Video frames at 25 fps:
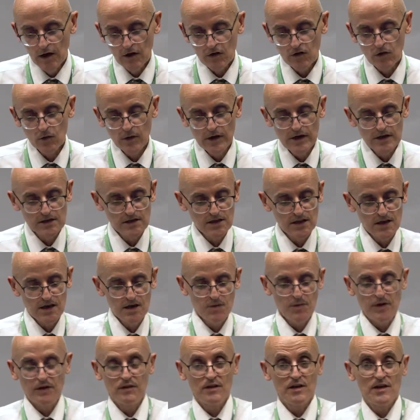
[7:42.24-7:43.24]
So we need to think
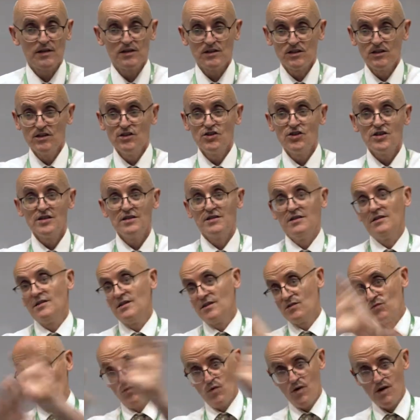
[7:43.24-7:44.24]
about the SDGs in
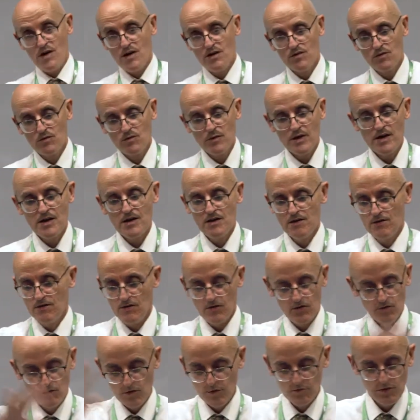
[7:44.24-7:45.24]
this wider way, and
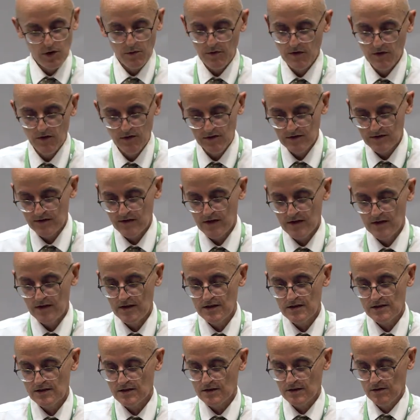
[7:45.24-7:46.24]
we've probably all seen
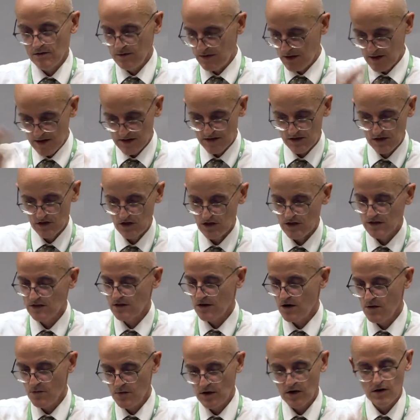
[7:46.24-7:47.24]
this, the SDGs
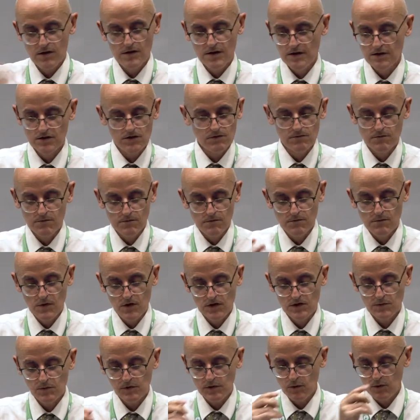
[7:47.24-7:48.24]
come into
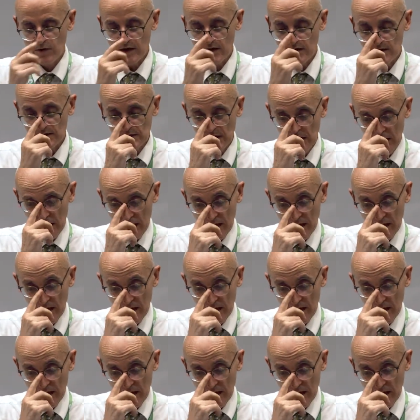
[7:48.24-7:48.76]
multiple ways.